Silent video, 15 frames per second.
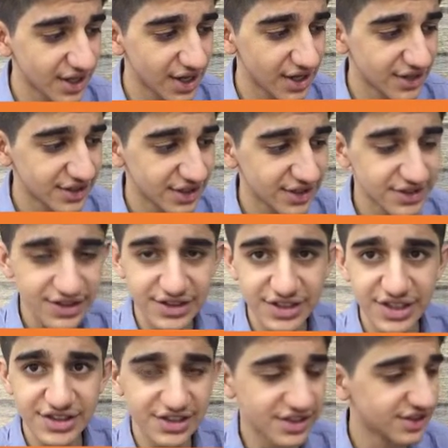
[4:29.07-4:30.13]
is the
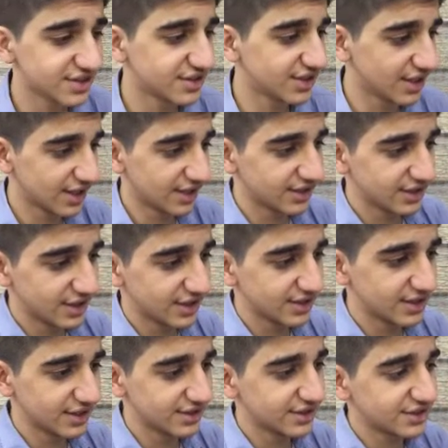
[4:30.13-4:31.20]
distance,
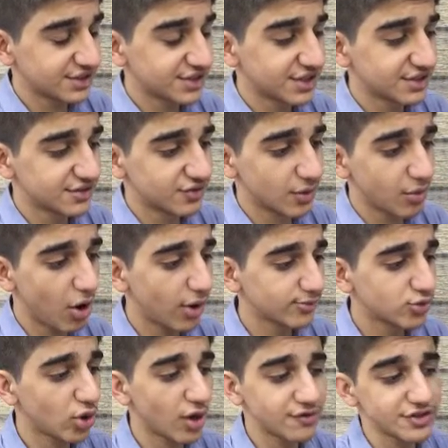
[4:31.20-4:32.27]
the distance from home
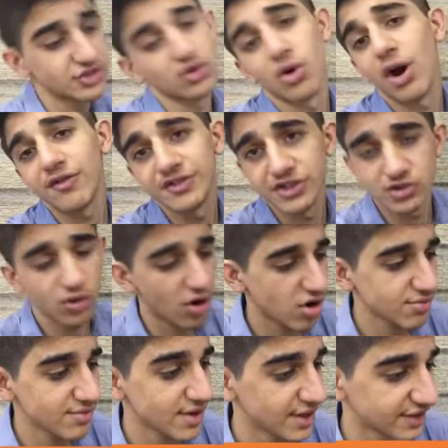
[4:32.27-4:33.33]
to office or office to
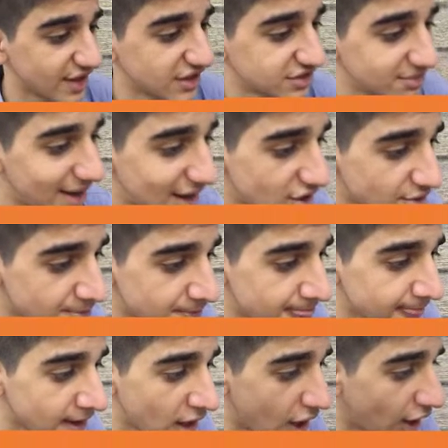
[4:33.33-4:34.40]
home, doesn't matter,
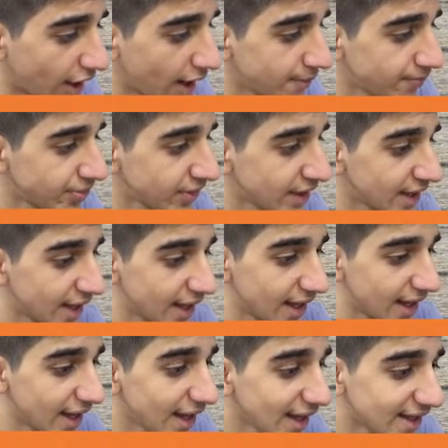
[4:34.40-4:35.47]
okay?
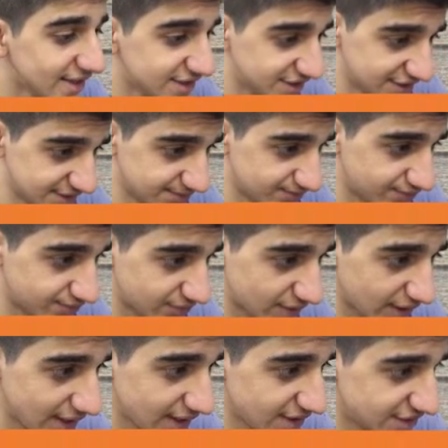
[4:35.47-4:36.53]
Is
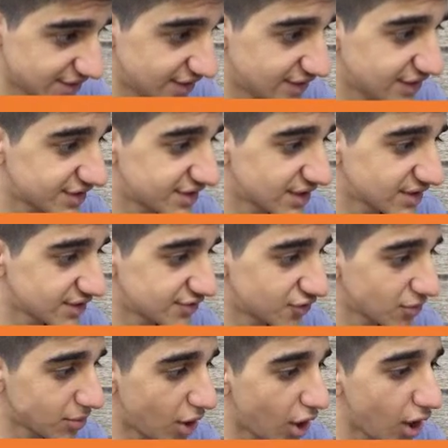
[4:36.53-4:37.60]
the distance
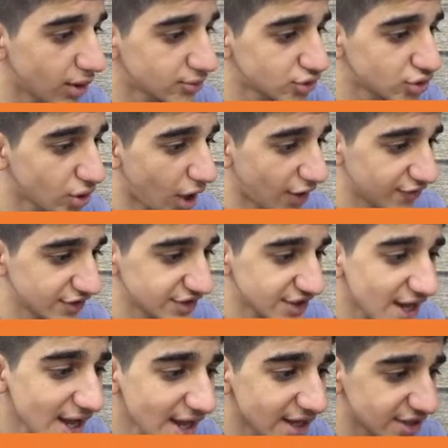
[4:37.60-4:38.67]
from home to
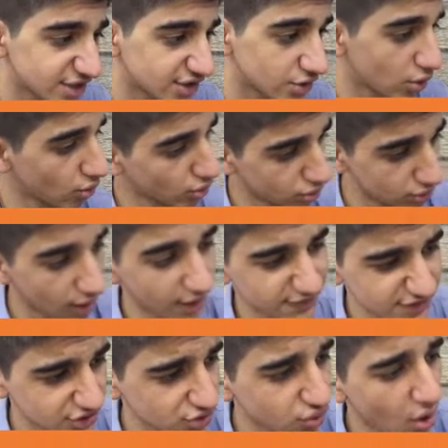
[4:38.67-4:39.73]
office or
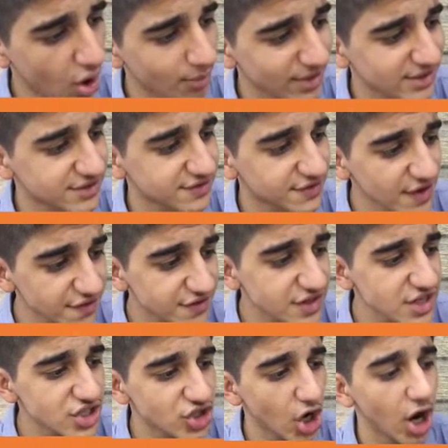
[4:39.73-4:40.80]
office to home is
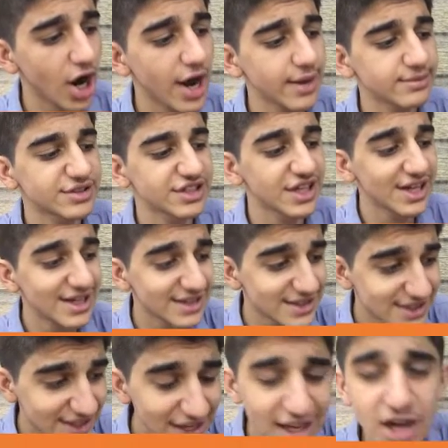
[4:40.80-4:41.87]
50 times
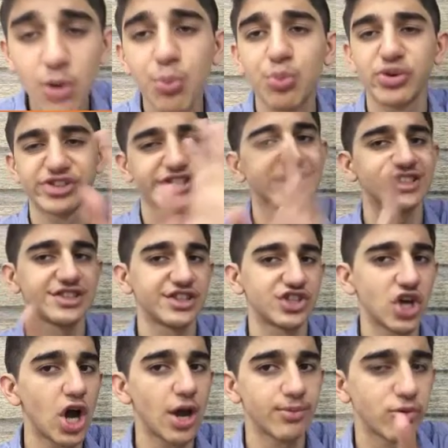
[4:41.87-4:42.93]
t represents the
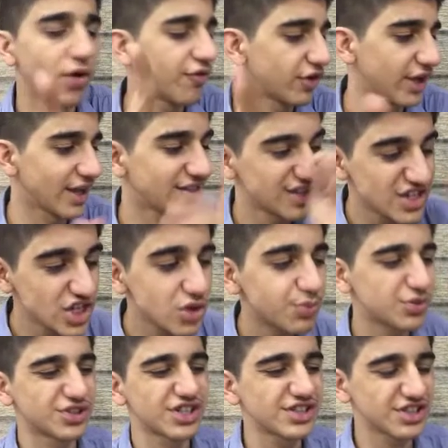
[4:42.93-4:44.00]
time. Don't forget, t
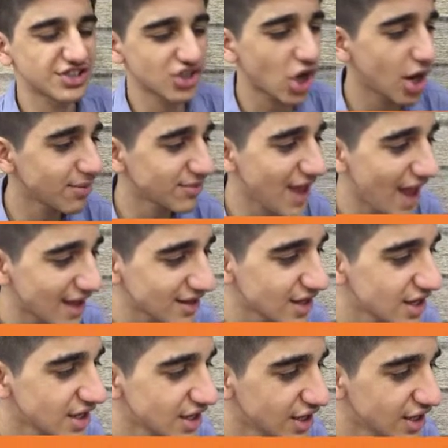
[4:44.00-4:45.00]
represents the time that